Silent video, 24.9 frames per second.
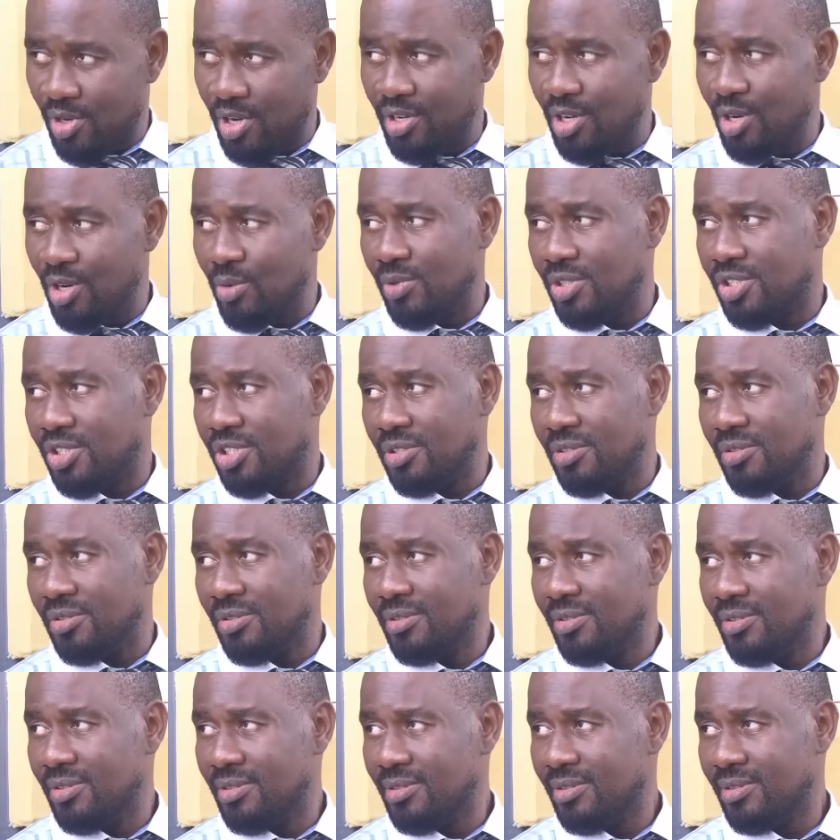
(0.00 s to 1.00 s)
going on with you.
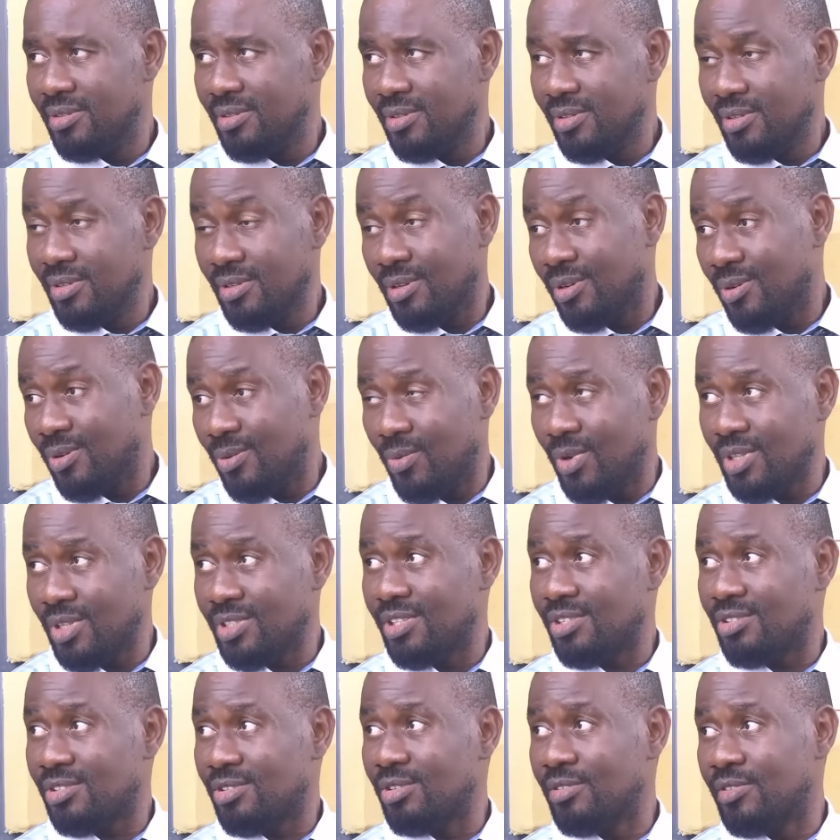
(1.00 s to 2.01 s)

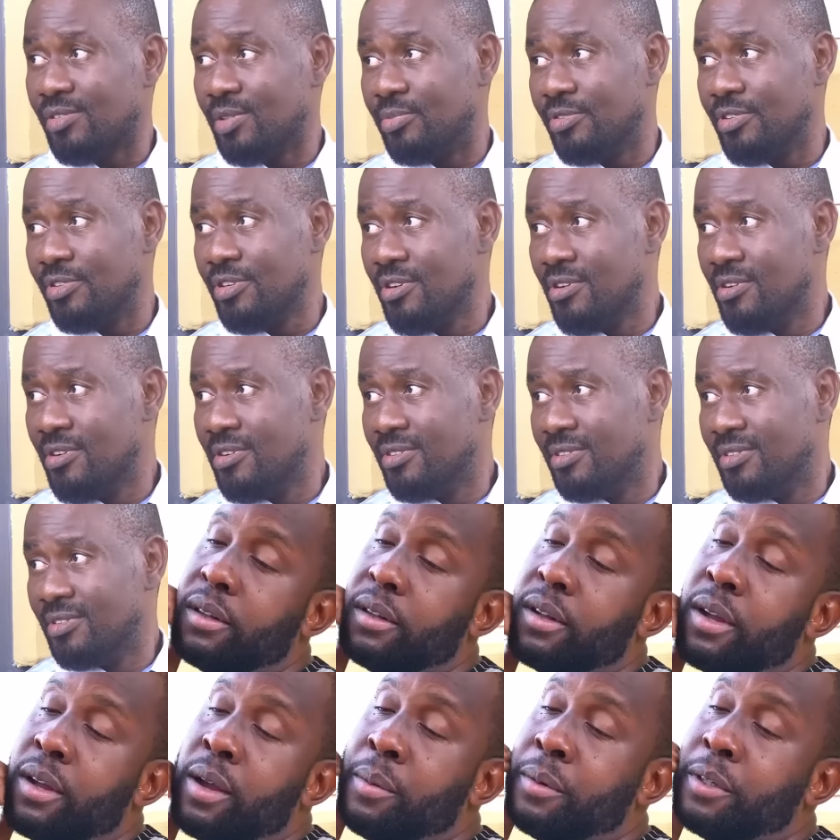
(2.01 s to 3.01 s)
What's the story, bro?
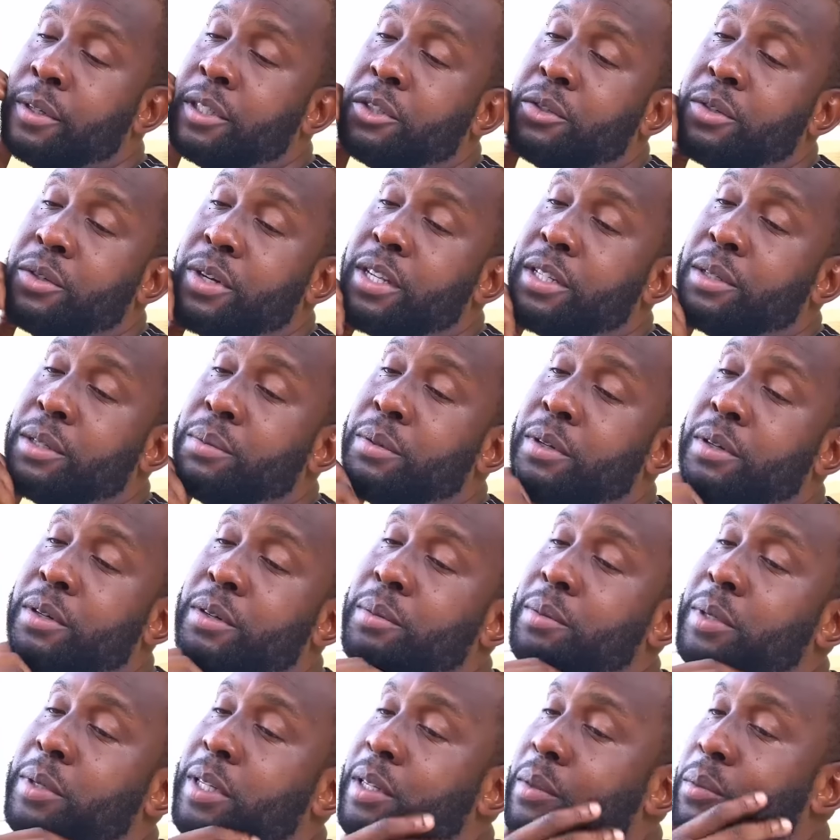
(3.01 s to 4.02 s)
I've been stressed,
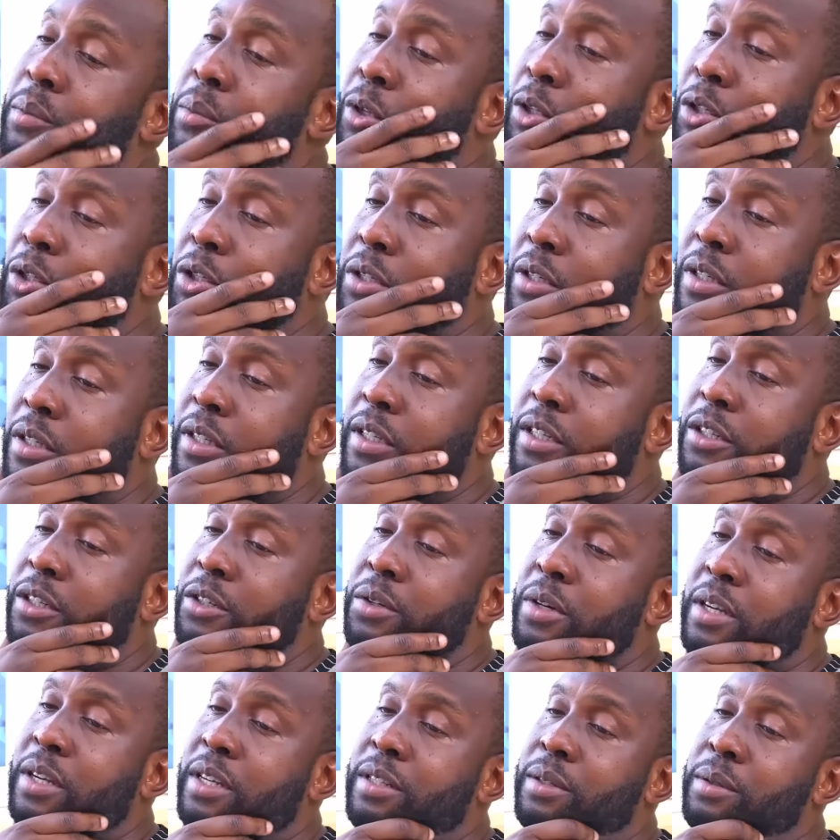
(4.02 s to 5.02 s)
bro. I've been emotionally
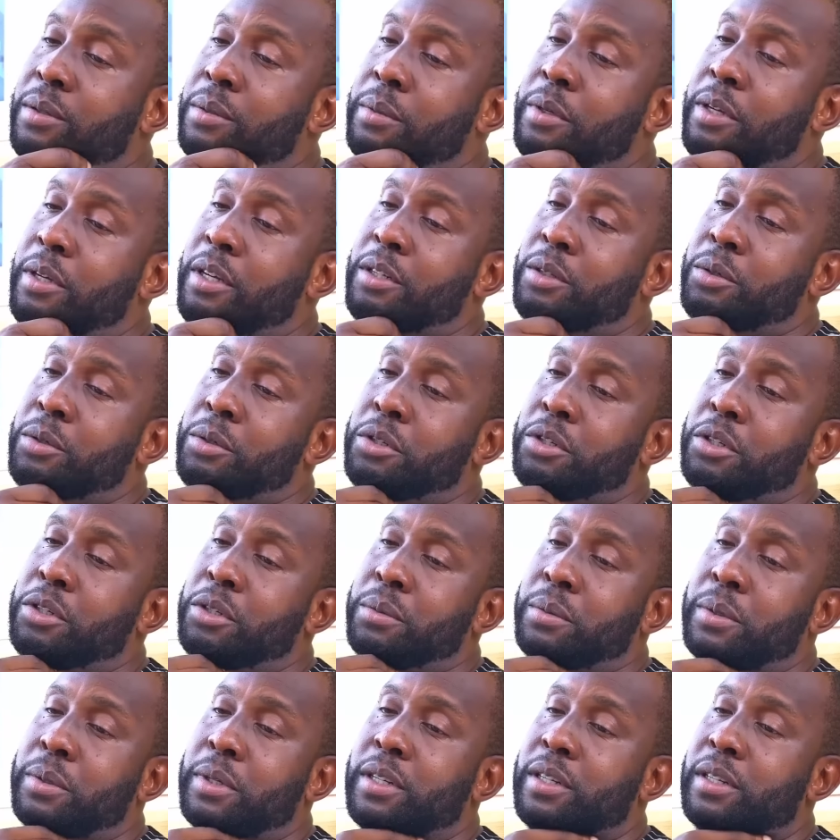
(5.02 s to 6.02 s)
stressed, to be honest with
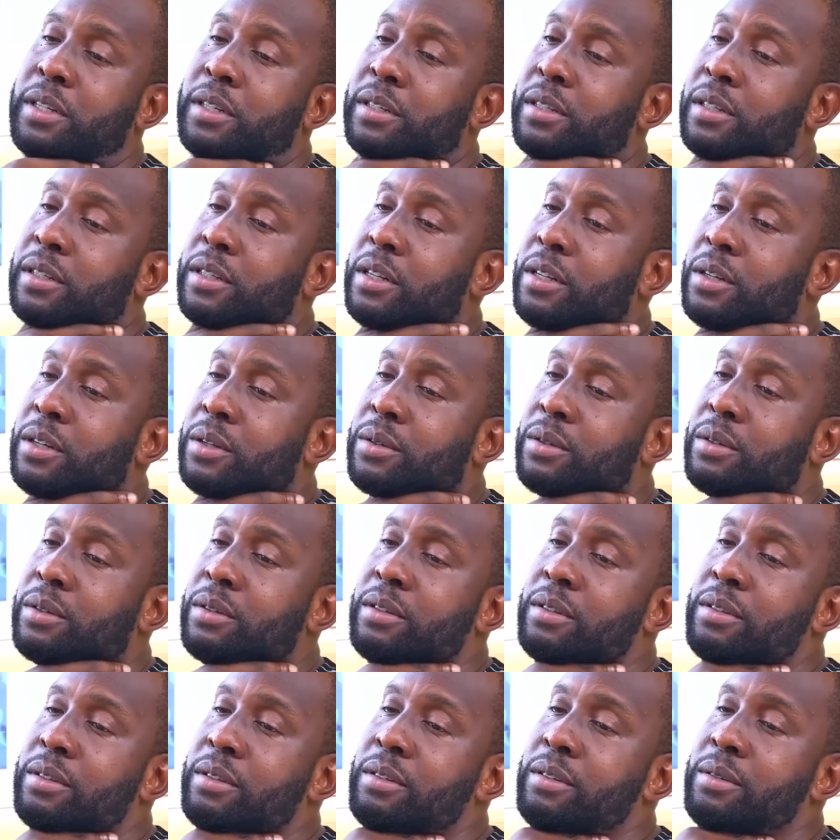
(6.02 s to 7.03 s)
you, man.
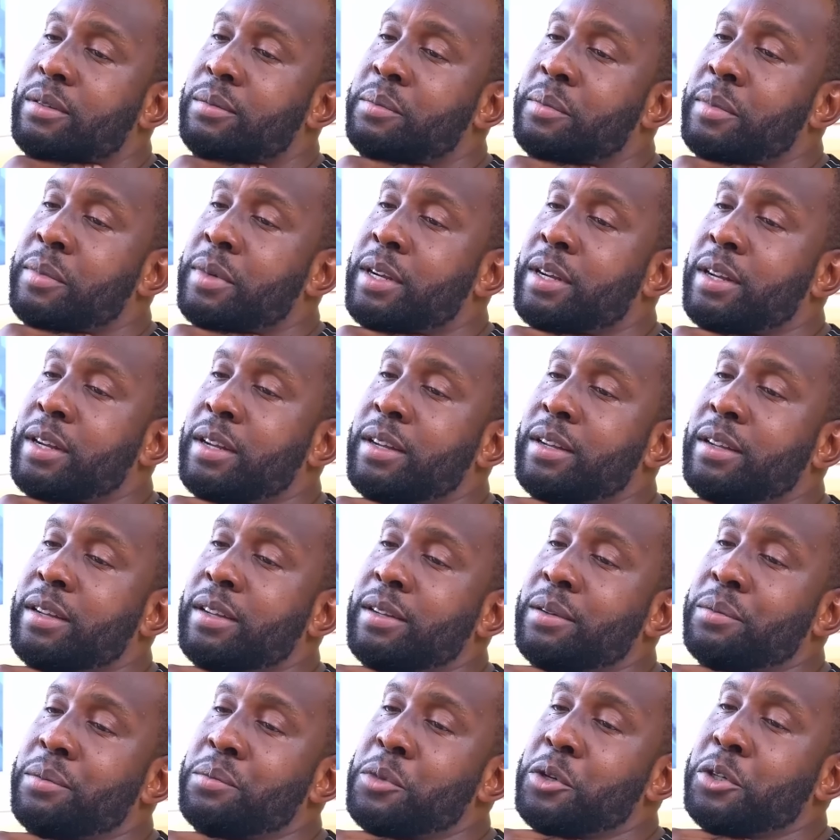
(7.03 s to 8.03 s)
You know, my
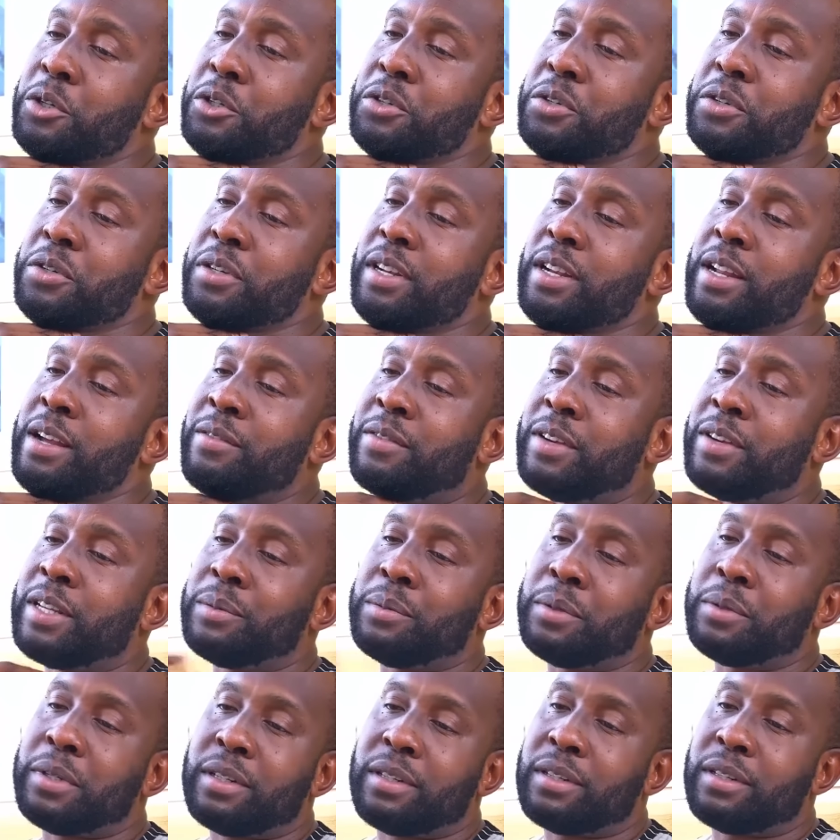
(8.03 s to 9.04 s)
emotional life
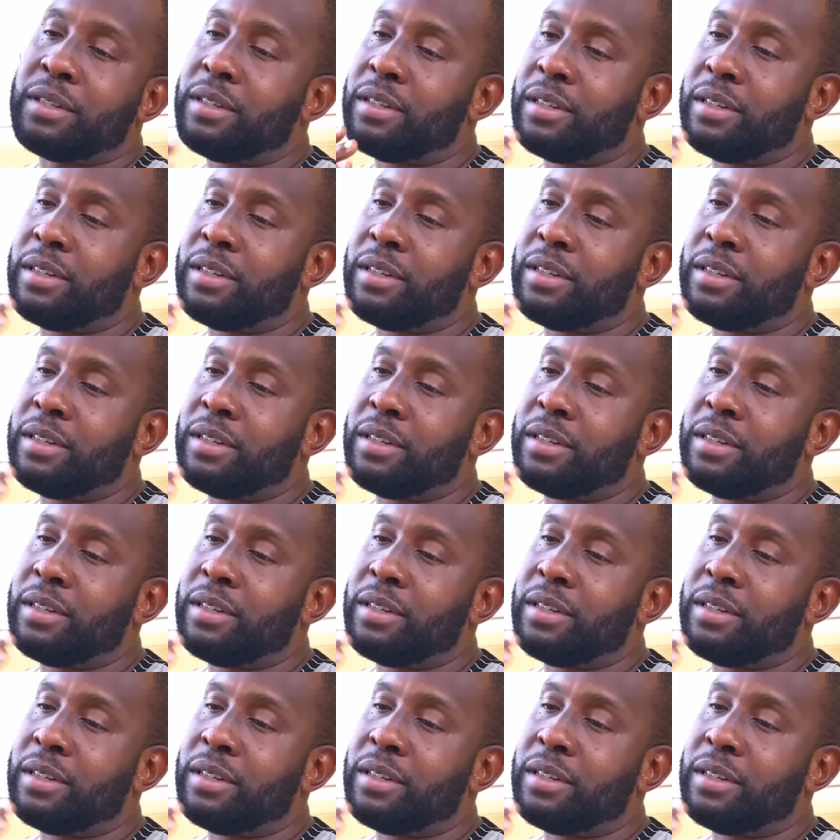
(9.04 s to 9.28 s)
has been